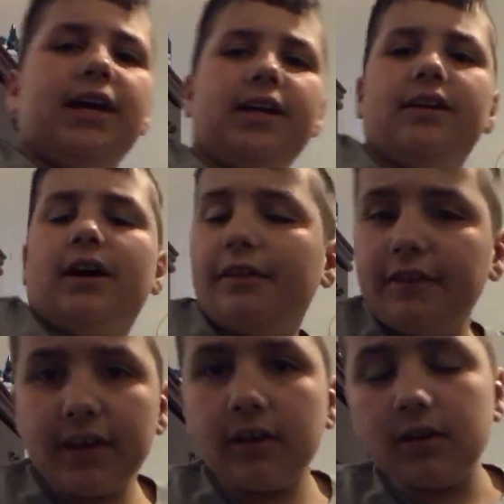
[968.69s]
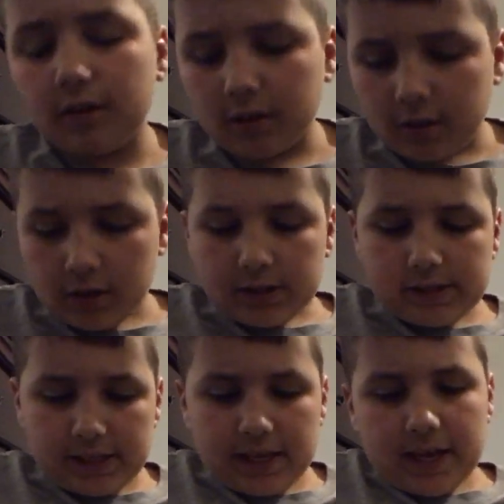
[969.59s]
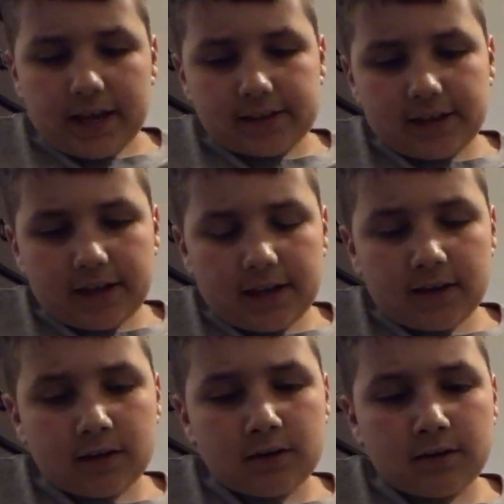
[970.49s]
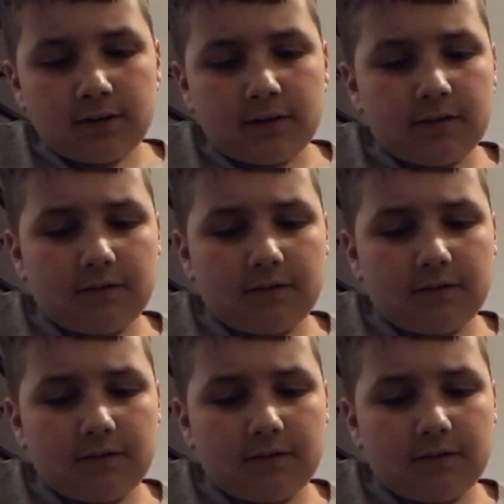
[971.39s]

paying nothing to get 10